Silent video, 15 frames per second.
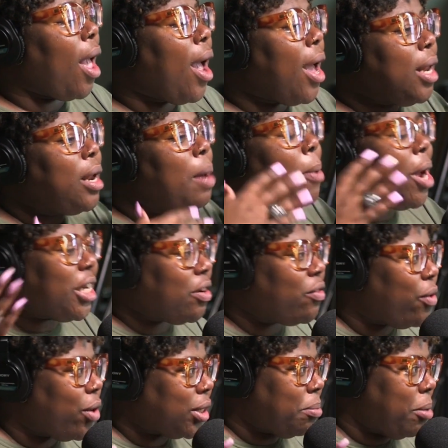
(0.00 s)
And a bunch, of
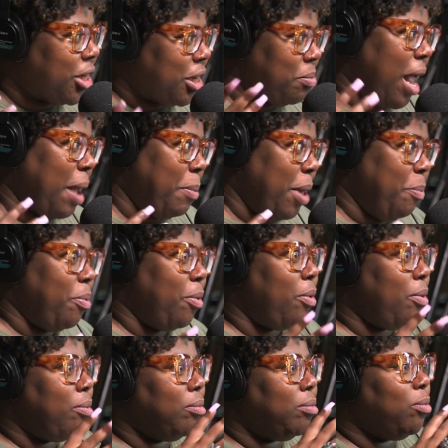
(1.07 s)
course, a bunch of black
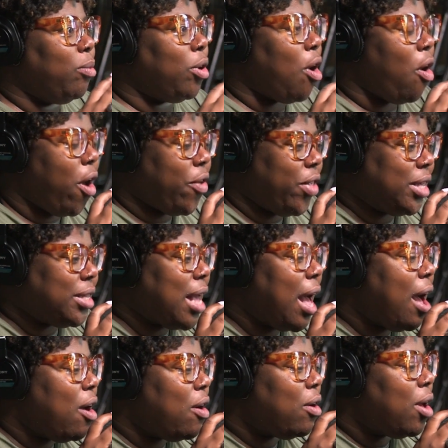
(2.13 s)
people were calling this
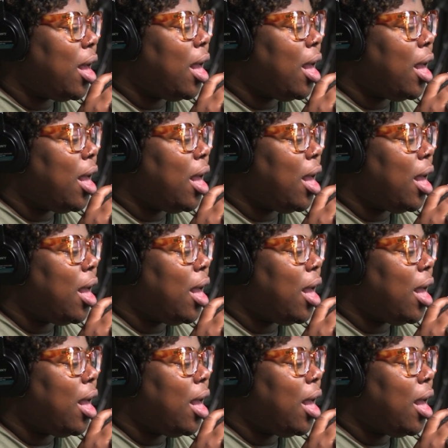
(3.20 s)
out.